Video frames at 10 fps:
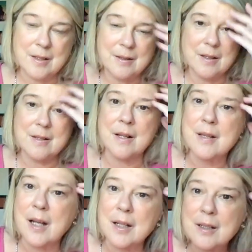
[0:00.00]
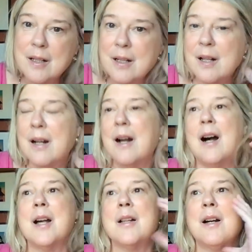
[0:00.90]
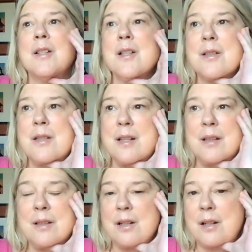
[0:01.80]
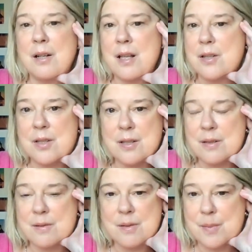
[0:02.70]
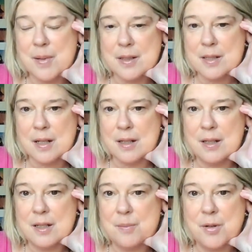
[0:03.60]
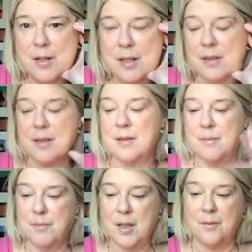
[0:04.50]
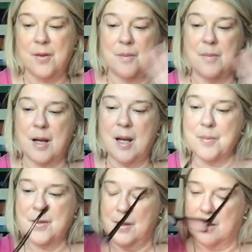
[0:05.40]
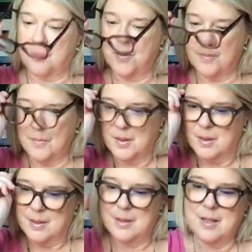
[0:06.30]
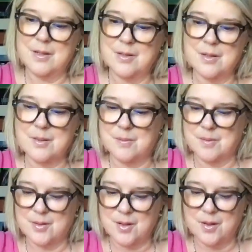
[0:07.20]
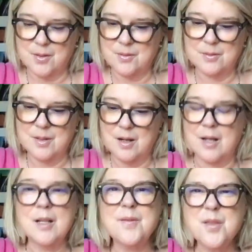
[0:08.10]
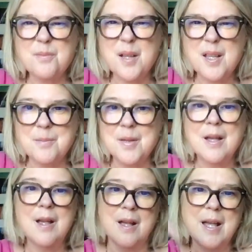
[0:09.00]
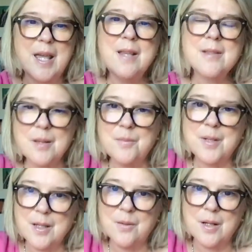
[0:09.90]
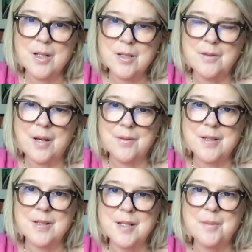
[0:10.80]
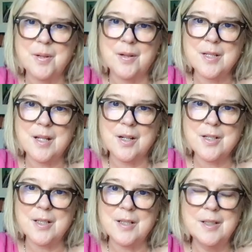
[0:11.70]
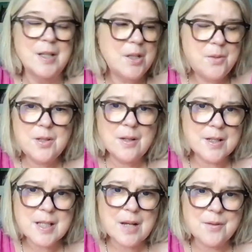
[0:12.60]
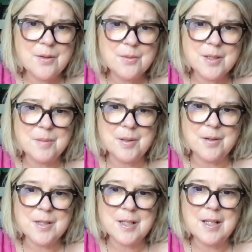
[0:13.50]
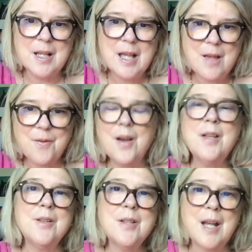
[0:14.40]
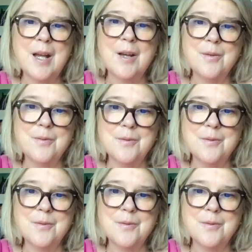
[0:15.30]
and things like that, I just think he's just spectacularly brilliant. Love him. Absolutely love him. He's just so... I'd love to have met him. He's somebody I would like to have a dinner party, actually. Who would you like to have at your dinner party? If I could have